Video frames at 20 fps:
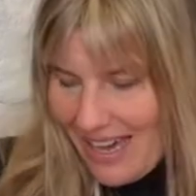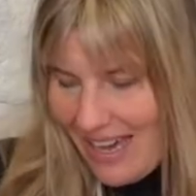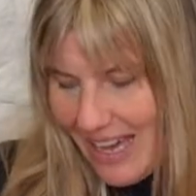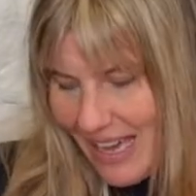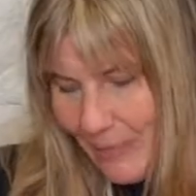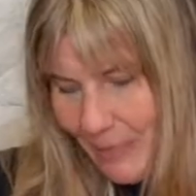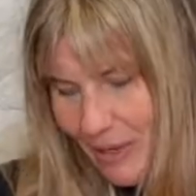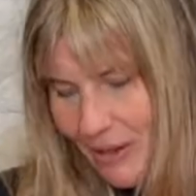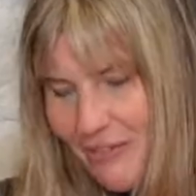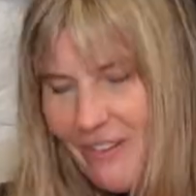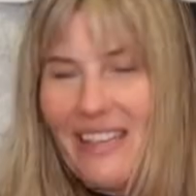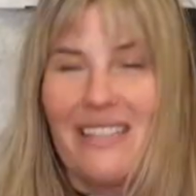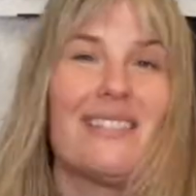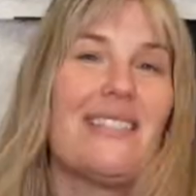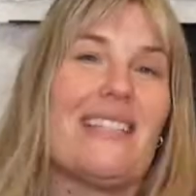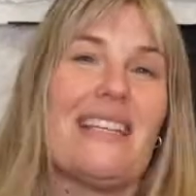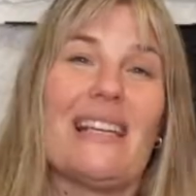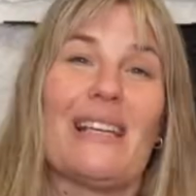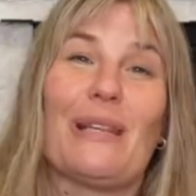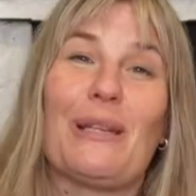I'm
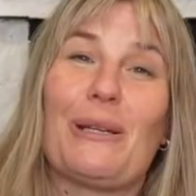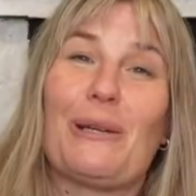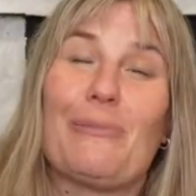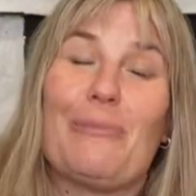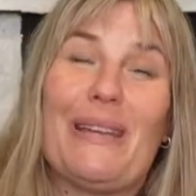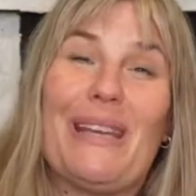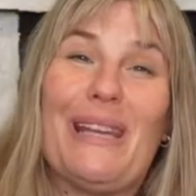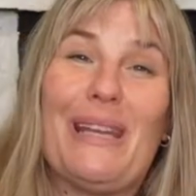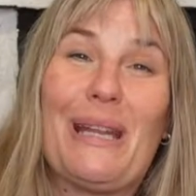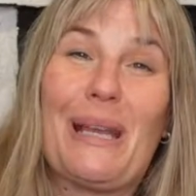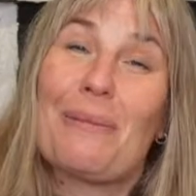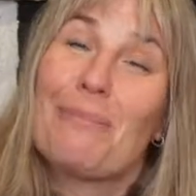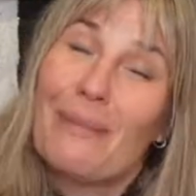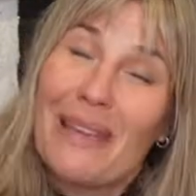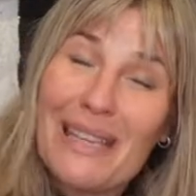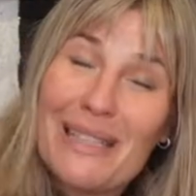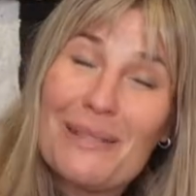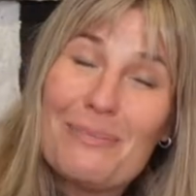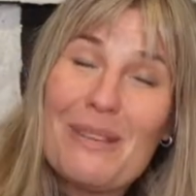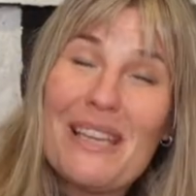investing a little bit. It
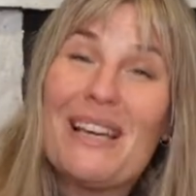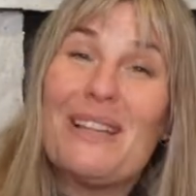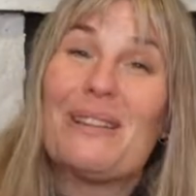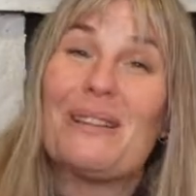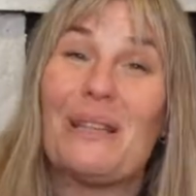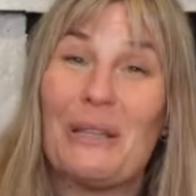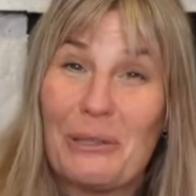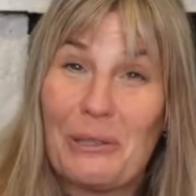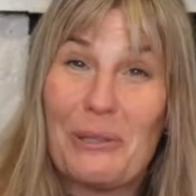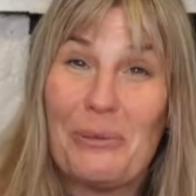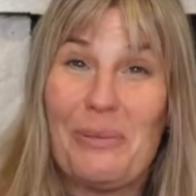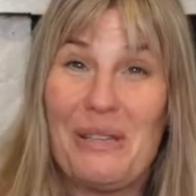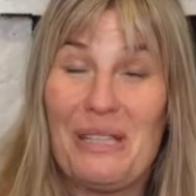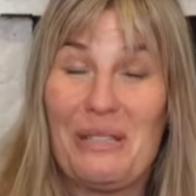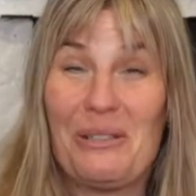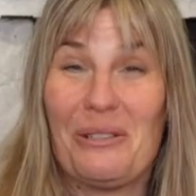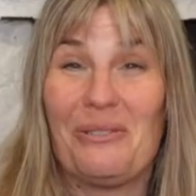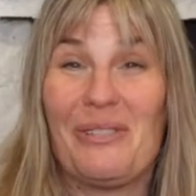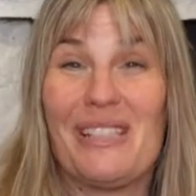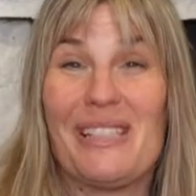makes me a little
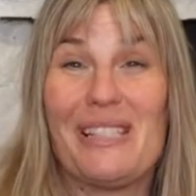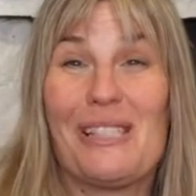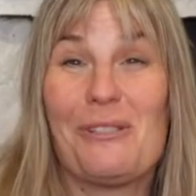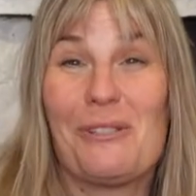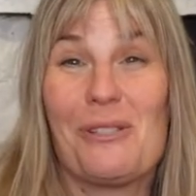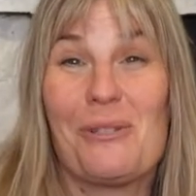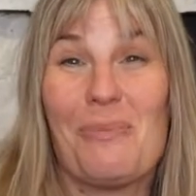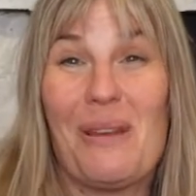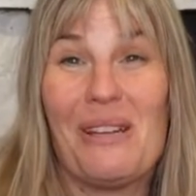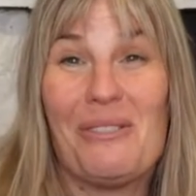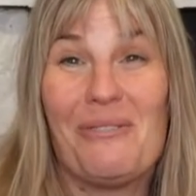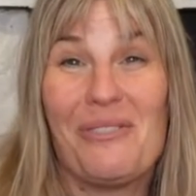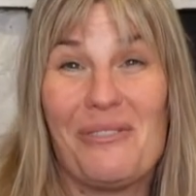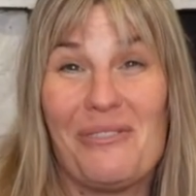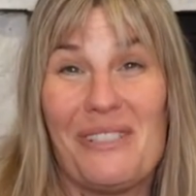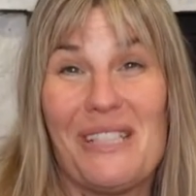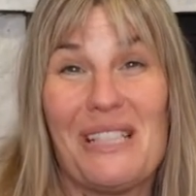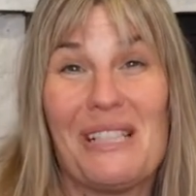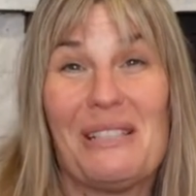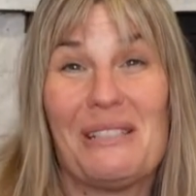bit nervous to spend
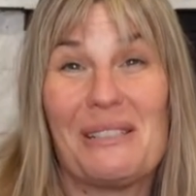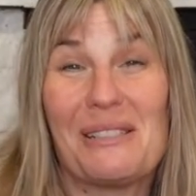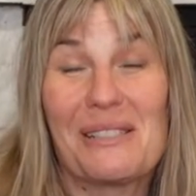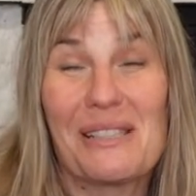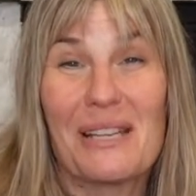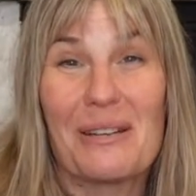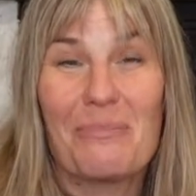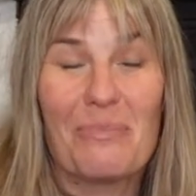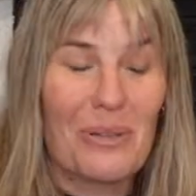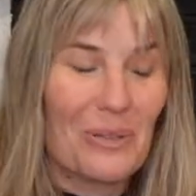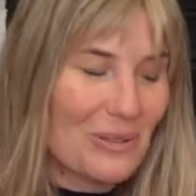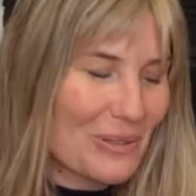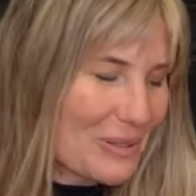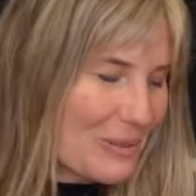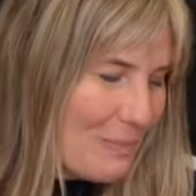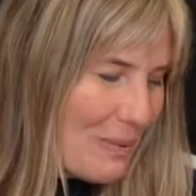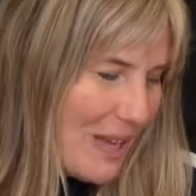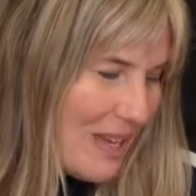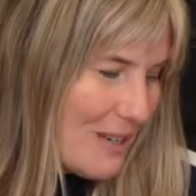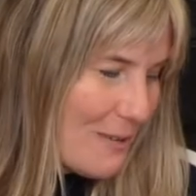$50 on
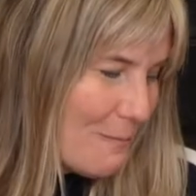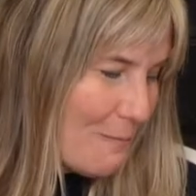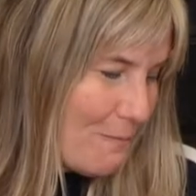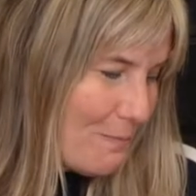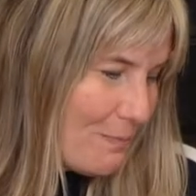boots, but